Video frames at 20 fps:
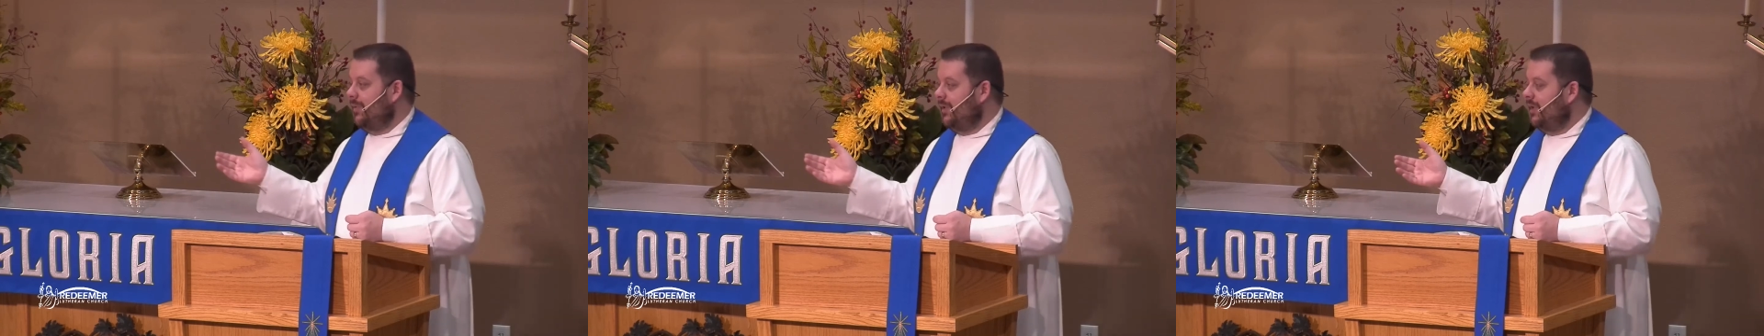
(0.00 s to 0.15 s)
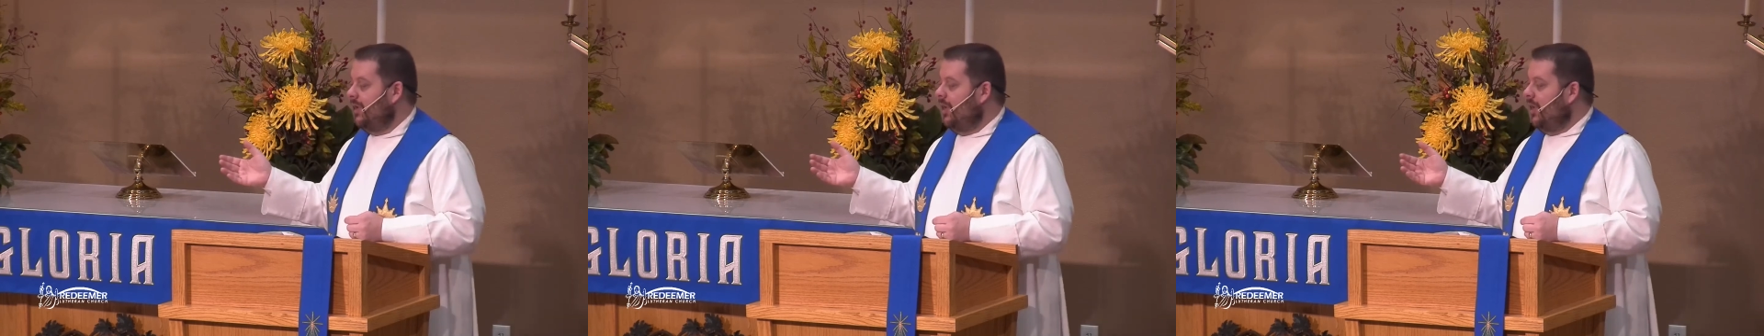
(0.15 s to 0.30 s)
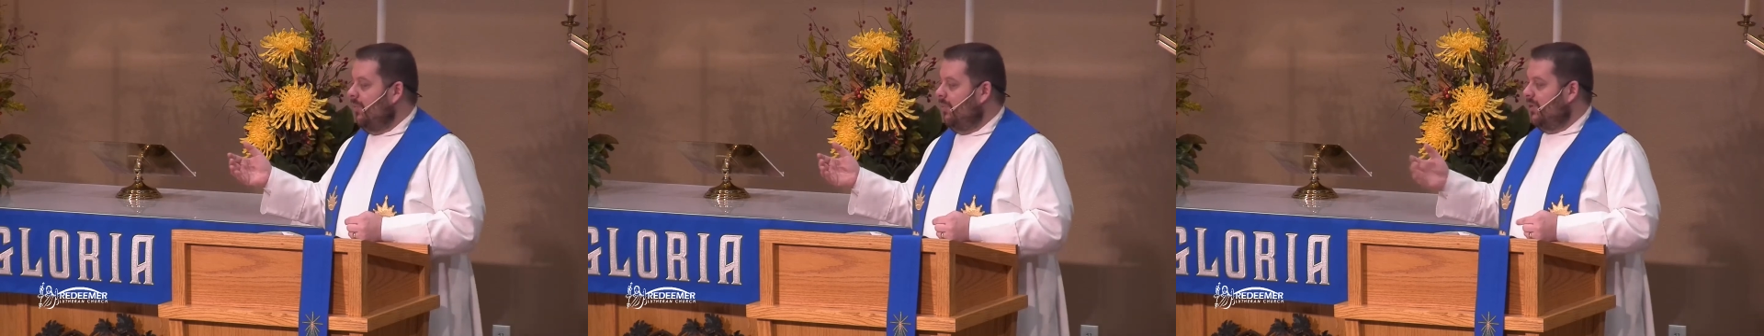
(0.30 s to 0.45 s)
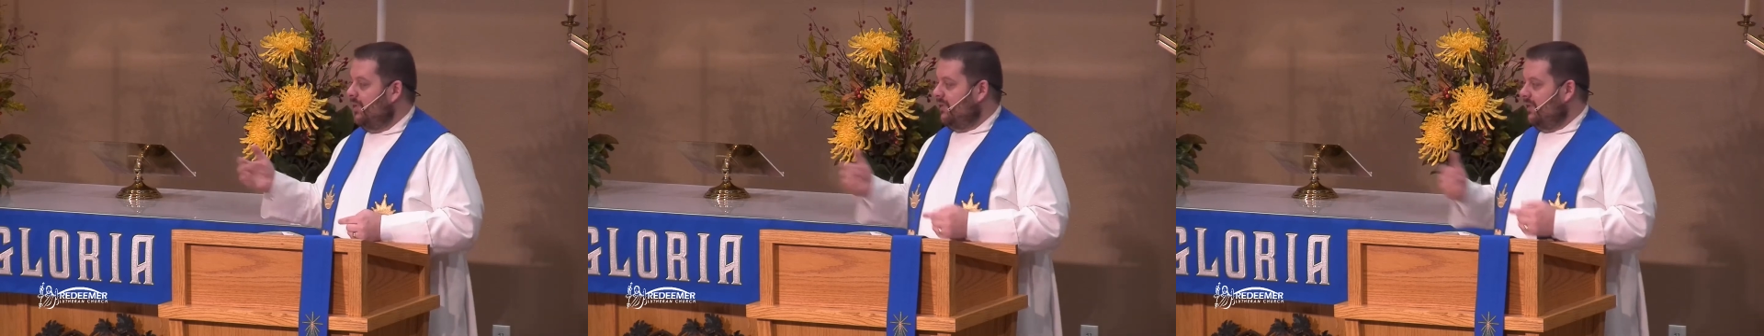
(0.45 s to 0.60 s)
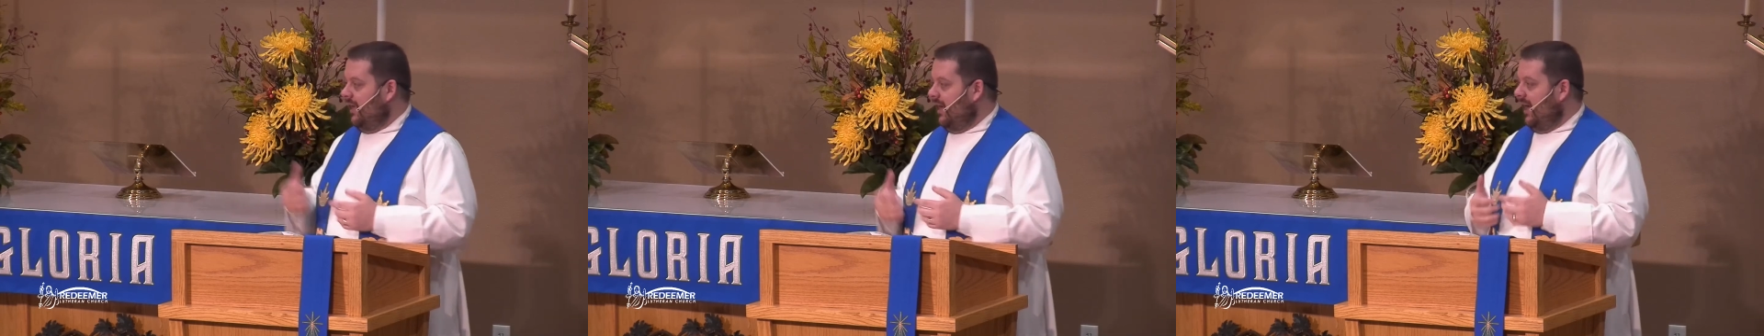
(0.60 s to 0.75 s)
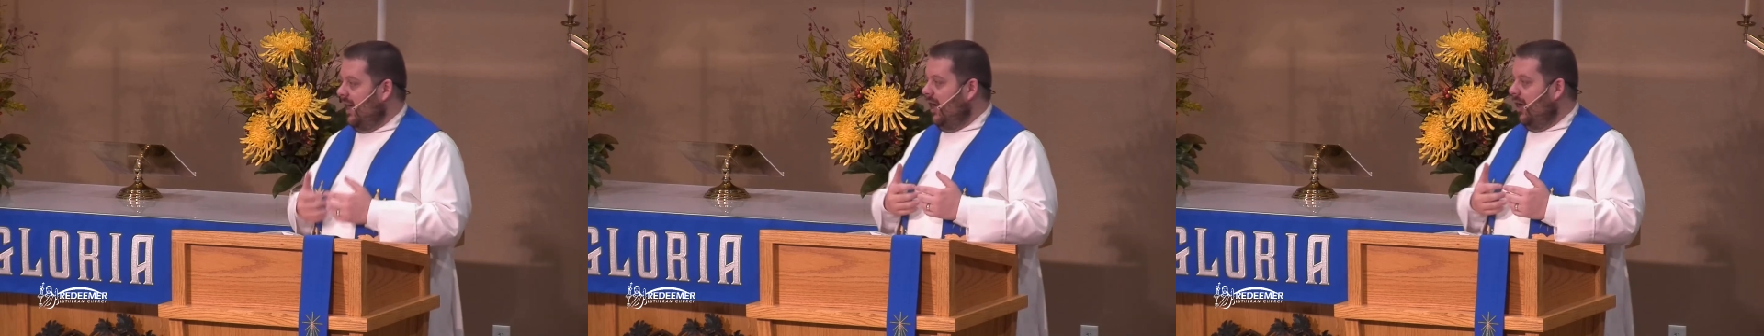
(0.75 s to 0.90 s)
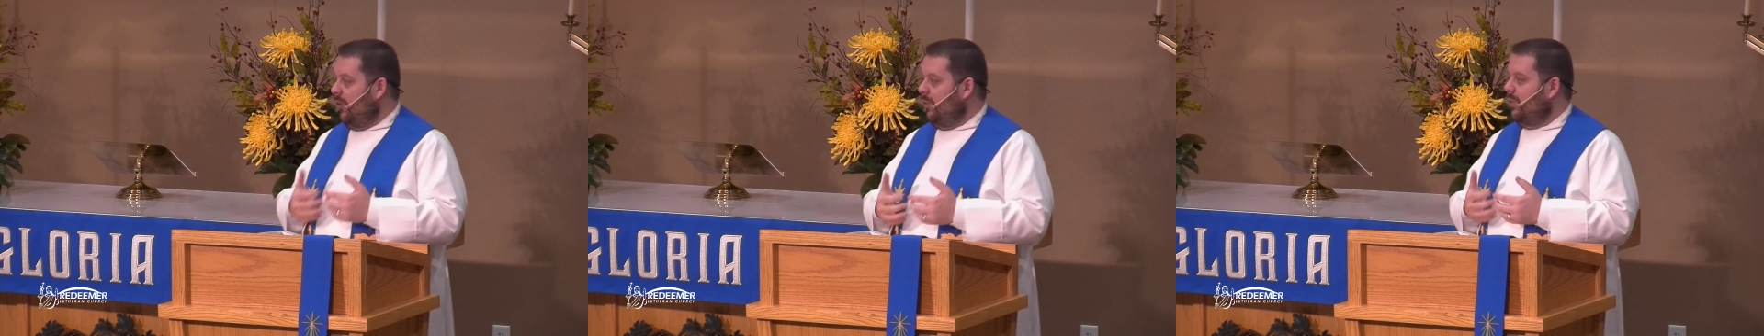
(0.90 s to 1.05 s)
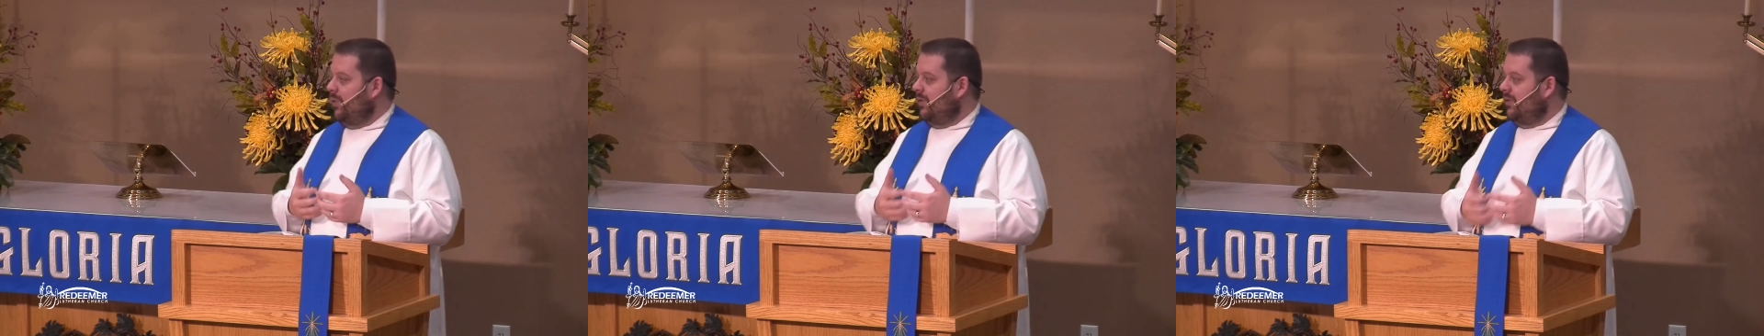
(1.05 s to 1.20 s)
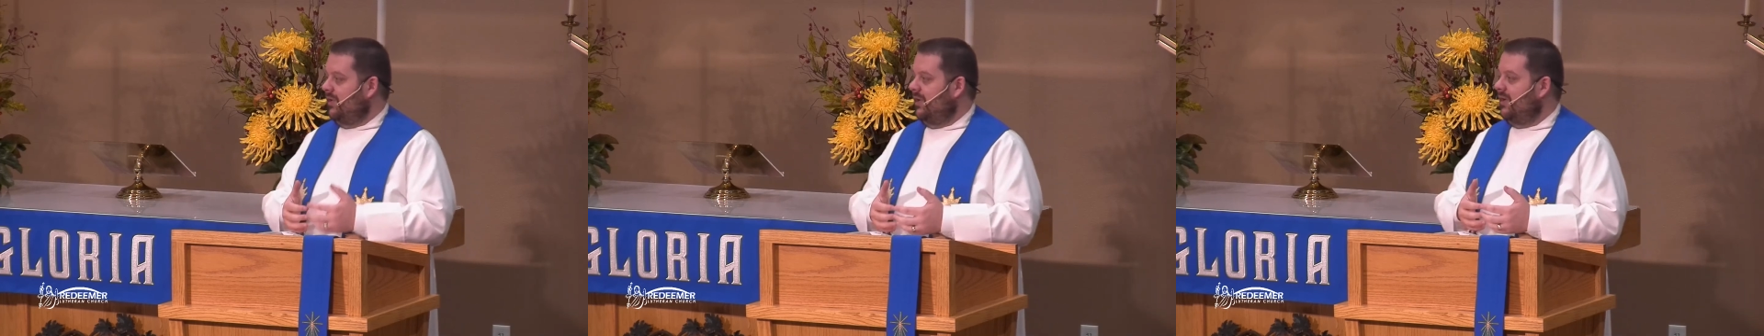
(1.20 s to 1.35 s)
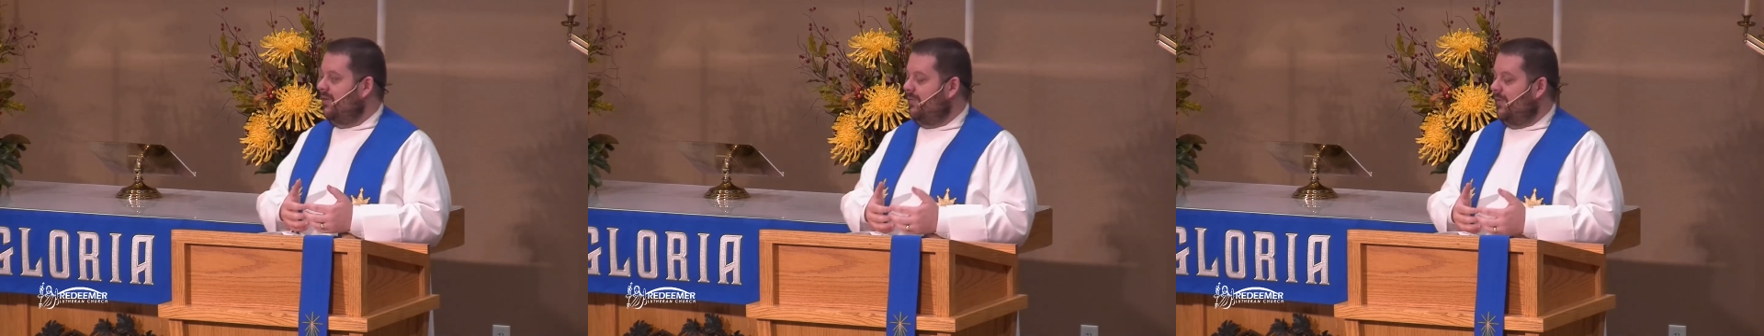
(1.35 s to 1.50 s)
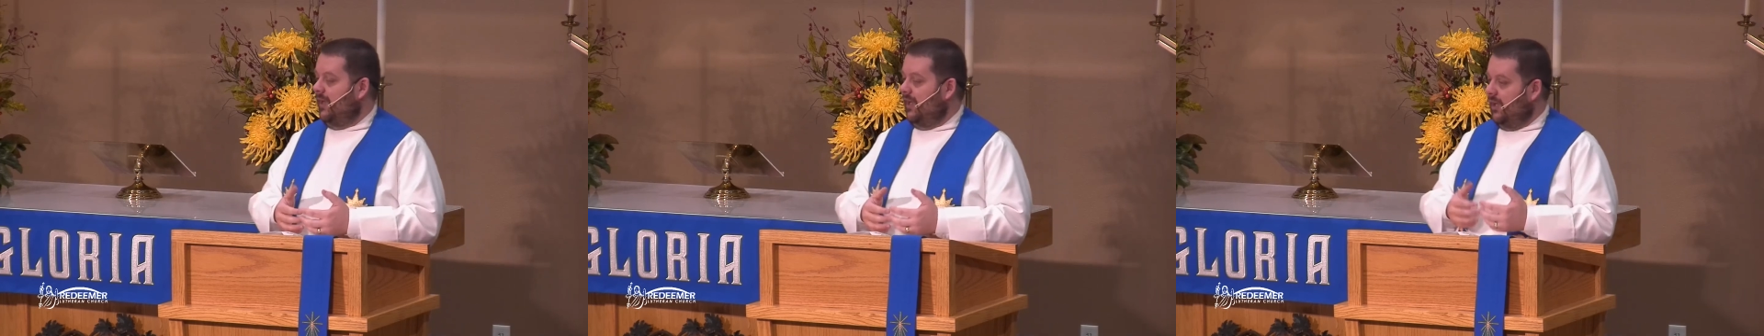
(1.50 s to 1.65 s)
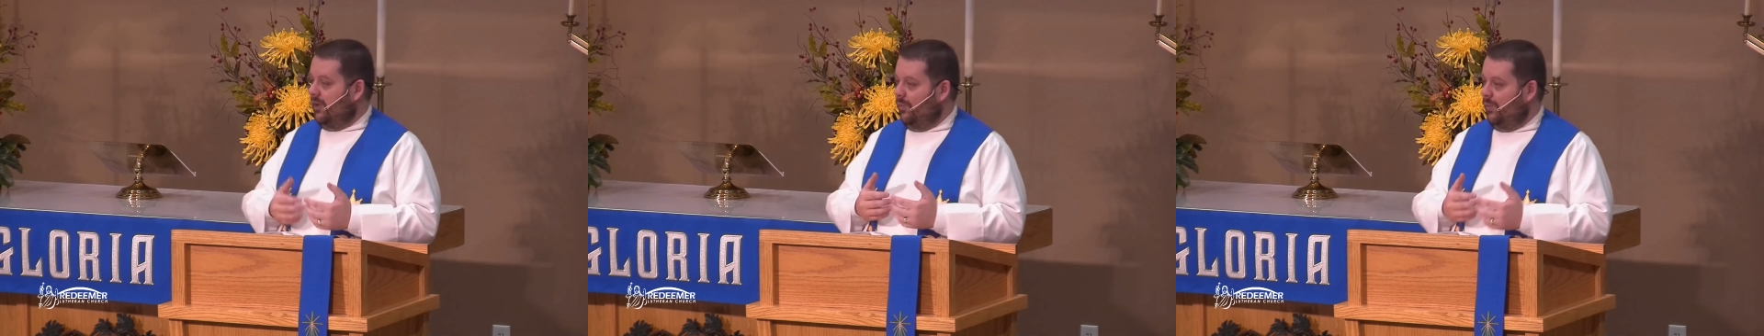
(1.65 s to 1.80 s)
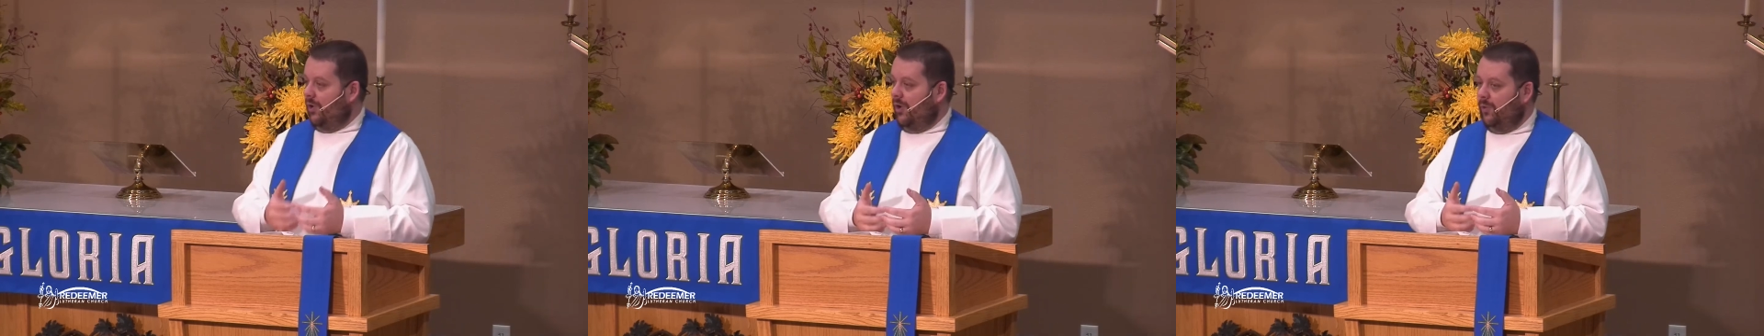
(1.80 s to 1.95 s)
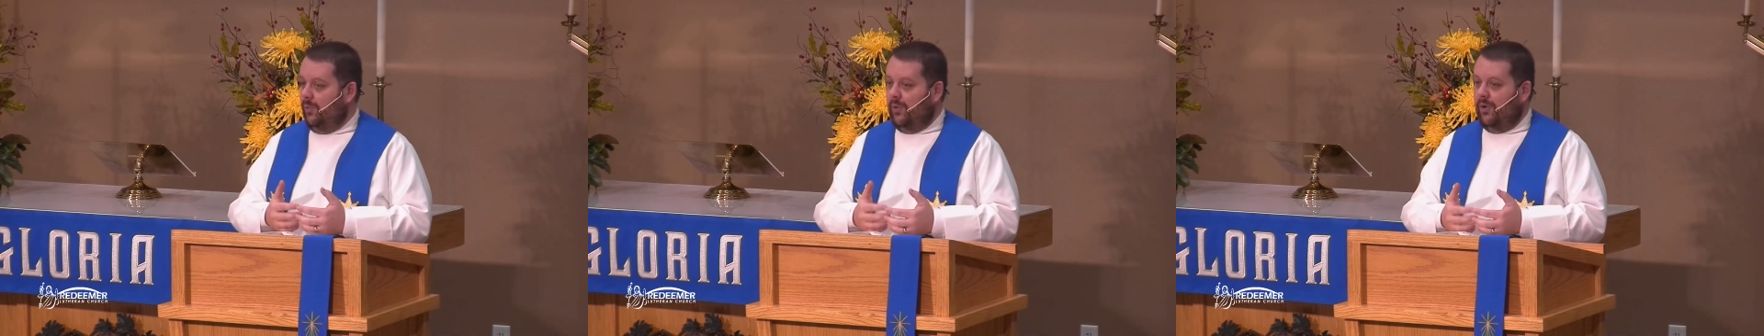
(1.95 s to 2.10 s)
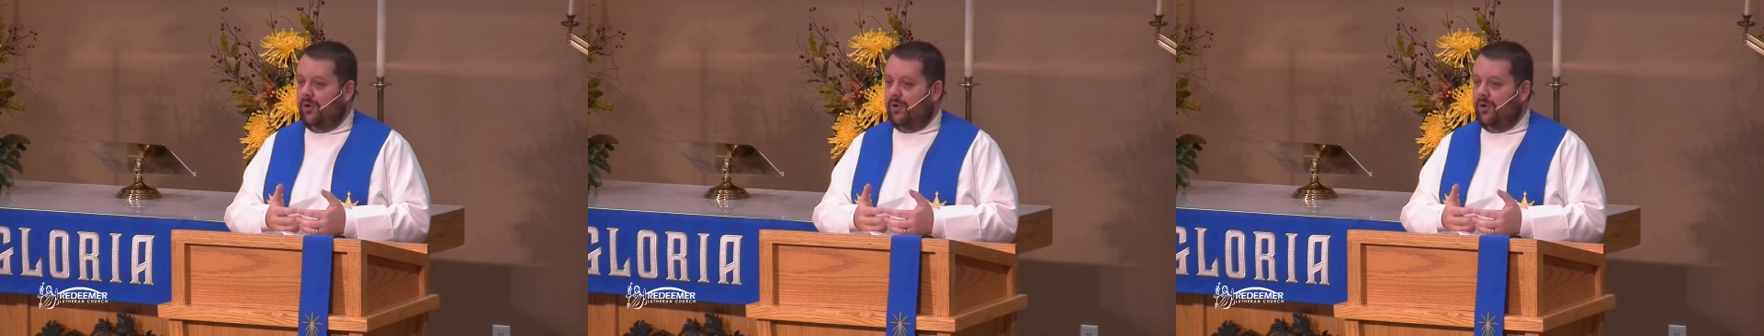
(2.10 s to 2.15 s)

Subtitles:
but to how we're living and what